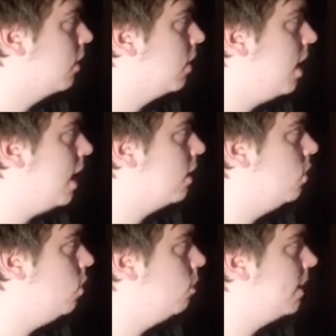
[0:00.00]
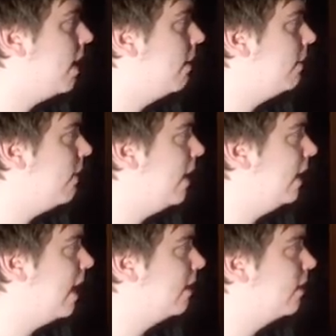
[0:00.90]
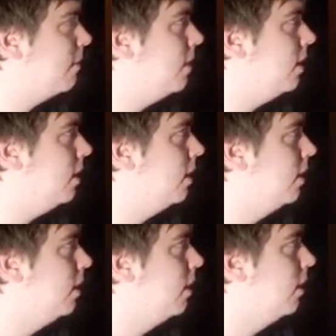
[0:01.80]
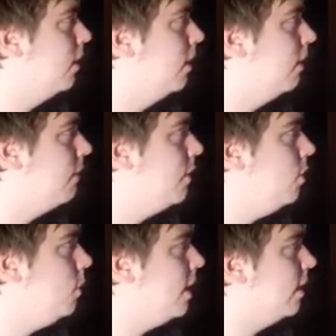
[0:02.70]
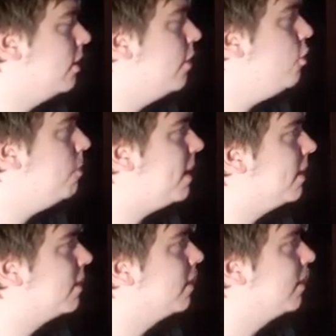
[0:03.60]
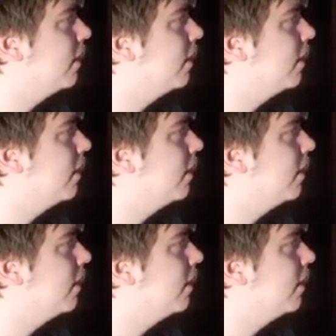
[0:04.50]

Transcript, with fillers: Okay, cool. We got we finally got some uh, of the newie the newbies.